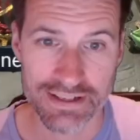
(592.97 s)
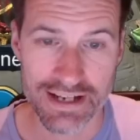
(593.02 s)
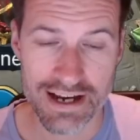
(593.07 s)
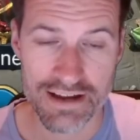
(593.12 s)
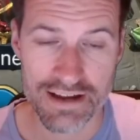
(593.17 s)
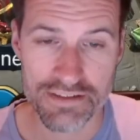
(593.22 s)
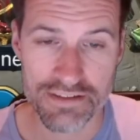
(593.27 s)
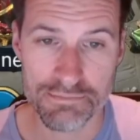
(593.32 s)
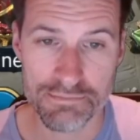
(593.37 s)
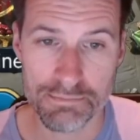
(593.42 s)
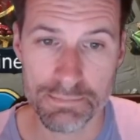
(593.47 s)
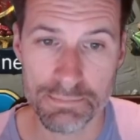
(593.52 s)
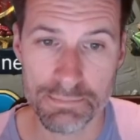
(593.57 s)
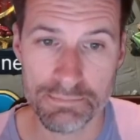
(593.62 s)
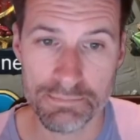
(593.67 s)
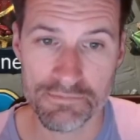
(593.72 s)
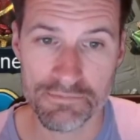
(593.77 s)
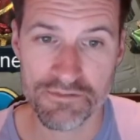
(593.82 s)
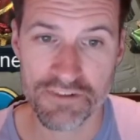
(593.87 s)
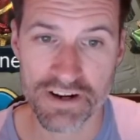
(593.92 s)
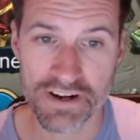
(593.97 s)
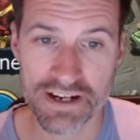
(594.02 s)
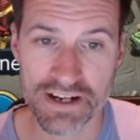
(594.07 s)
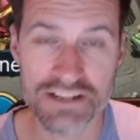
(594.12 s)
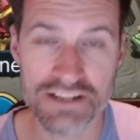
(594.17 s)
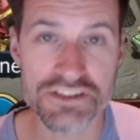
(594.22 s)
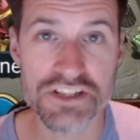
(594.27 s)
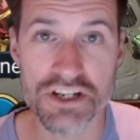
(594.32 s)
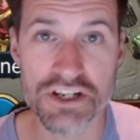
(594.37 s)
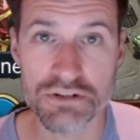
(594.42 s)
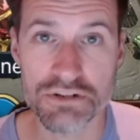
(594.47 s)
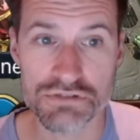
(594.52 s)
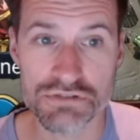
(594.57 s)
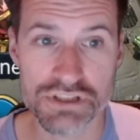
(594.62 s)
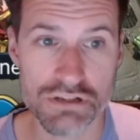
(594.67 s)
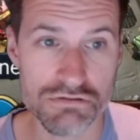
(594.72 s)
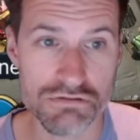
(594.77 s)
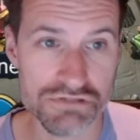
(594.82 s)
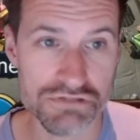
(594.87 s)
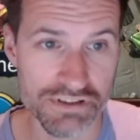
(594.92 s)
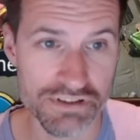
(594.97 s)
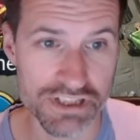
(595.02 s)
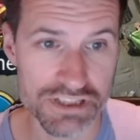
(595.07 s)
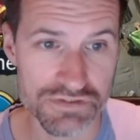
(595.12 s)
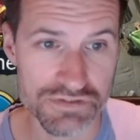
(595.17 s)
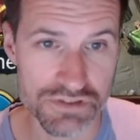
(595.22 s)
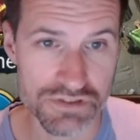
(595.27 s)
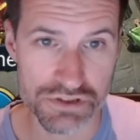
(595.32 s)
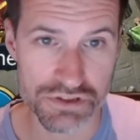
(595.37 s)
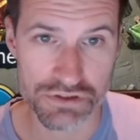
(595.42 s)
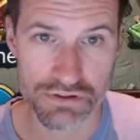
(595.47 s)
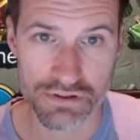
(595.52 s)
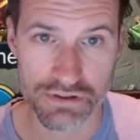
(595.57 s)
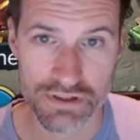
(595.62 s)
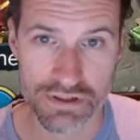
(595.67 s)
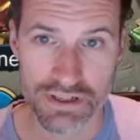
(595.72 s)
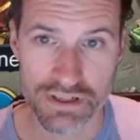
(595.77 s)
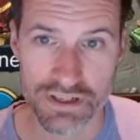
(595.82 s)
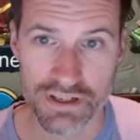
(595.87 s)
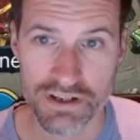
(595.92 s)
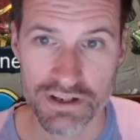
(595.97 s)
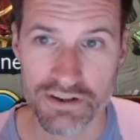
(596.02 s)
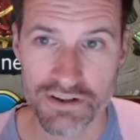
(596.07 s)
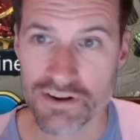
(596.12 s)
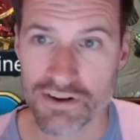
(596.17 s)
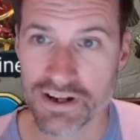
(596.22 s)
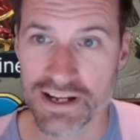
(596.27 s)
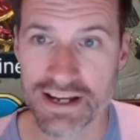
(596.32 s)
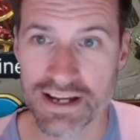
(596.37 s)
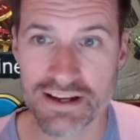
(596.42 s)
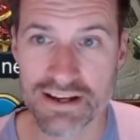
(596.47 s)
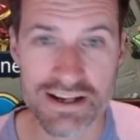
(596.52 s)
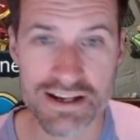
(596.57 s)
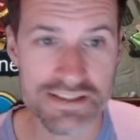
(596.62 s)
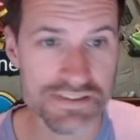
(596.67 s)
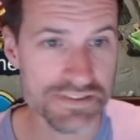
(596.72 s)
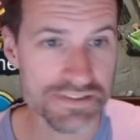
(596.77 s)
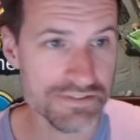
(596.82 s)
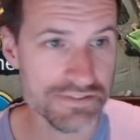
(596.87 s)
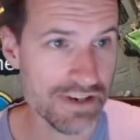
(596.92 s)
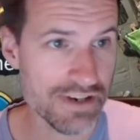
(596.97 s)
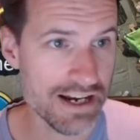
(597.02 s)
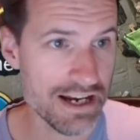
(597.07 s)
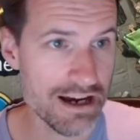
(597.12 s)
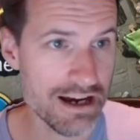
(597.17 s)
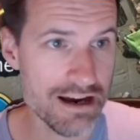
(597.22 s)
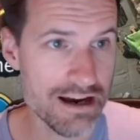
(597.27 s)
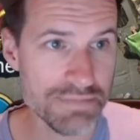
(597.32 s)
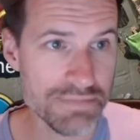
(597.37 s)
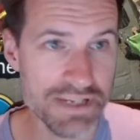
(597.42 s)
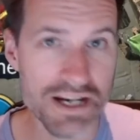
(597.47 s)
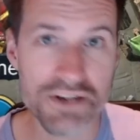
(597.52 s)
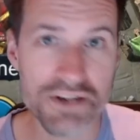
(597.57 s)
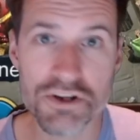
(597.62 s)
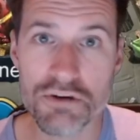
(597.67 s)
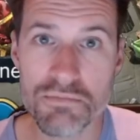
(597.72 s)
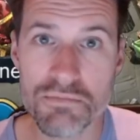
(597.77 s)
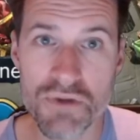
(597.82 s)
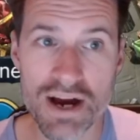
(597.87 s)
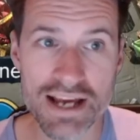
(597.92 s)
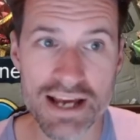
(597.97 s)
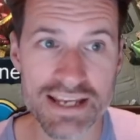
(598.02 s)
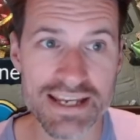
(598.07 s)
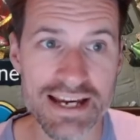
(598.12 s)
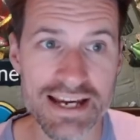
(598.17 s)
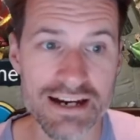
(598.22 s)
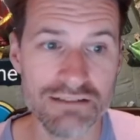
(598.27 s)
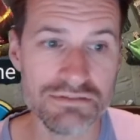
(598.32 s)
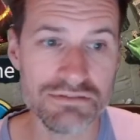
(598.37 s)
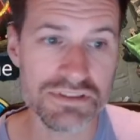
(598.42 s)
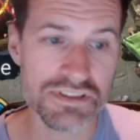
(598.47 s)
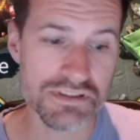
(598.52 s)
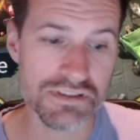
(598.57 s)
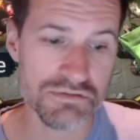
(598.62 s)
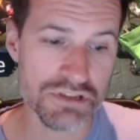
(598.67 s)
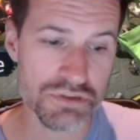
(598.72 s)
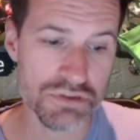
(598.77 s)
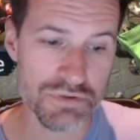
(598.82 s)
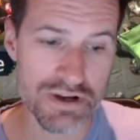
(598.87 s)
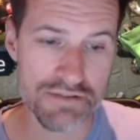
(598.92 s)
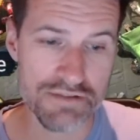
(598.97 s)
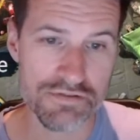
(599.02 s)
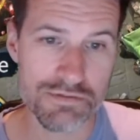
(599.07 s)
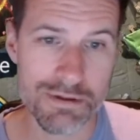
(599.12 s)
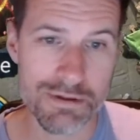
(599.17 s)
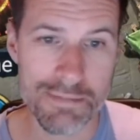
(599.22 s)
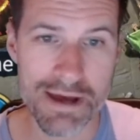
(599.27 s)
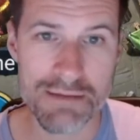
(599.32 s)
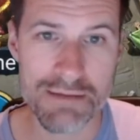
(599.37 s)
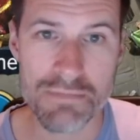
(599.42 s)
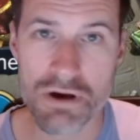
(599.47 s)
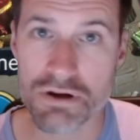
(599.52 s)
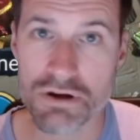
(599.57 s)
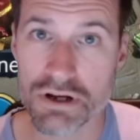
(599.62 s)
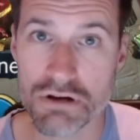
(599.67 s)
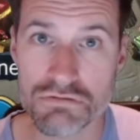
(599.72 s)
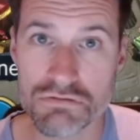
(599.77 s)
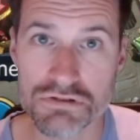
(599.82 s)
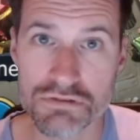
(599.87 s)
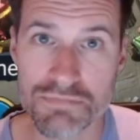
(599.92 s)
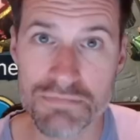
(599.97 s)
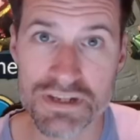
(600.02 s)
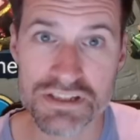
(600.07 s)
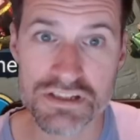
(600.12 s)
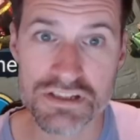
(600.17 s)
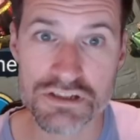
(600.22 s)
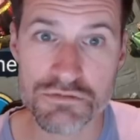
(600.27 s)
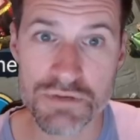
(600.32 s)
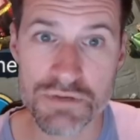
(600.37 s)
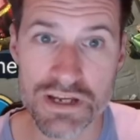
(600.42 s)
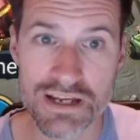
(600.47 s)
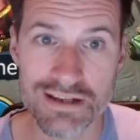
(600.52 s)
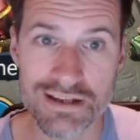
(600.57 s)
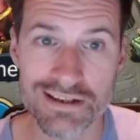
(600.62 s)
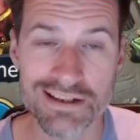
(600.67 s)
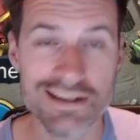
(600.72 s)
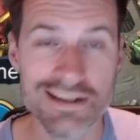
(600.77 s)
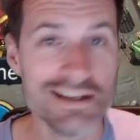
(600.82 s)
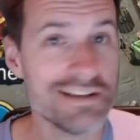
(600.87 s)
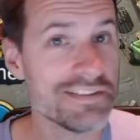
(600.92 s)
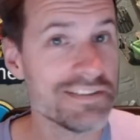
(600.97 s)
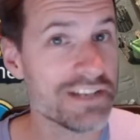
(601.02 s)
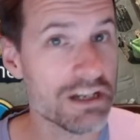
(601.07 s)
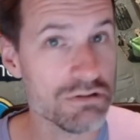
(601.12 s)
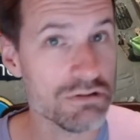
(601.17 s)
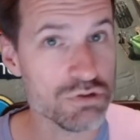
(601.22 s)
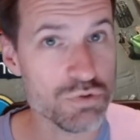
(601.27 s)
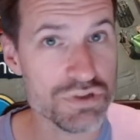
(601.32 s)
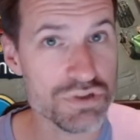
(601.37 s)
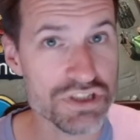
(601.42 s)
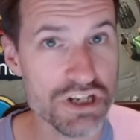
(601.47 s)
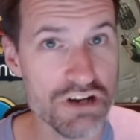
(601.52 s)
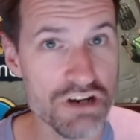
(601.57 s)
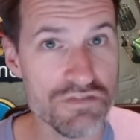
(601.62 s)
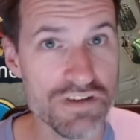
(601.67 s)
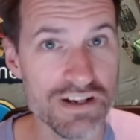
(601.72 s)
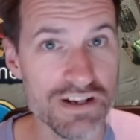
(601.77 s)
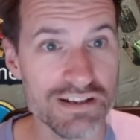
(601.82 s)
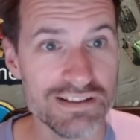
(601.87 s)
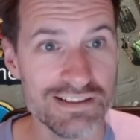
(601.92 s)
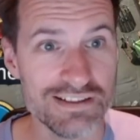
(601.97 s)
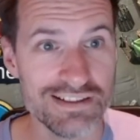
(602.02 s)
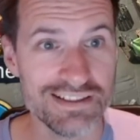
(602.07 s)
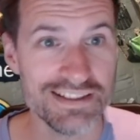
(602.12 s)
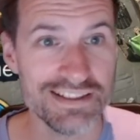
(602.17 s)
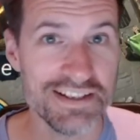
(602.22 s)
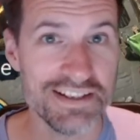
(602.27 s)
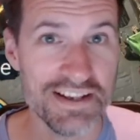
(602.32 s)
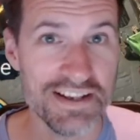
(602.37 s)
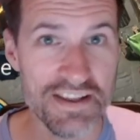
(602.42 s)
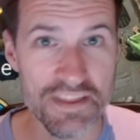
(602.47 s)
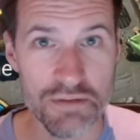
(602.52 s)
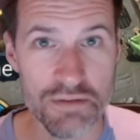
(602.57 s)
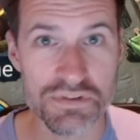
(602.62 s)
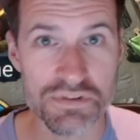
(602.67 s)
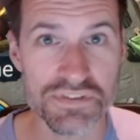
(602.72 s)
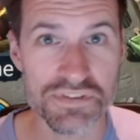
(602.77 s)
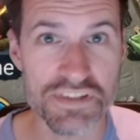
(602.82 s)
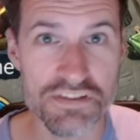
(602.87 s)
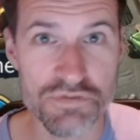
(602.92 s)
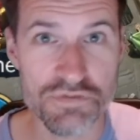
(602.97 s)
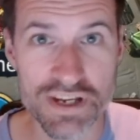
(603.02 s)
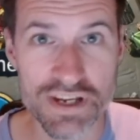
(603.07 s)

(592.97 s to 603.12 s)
out of the friggin' Eternal Soul Stone, that's for sure. Okay, guys, right, I'm done on my account. I'm just waiting for my man Moko to message me, then I'll switch over, and then we'll see if we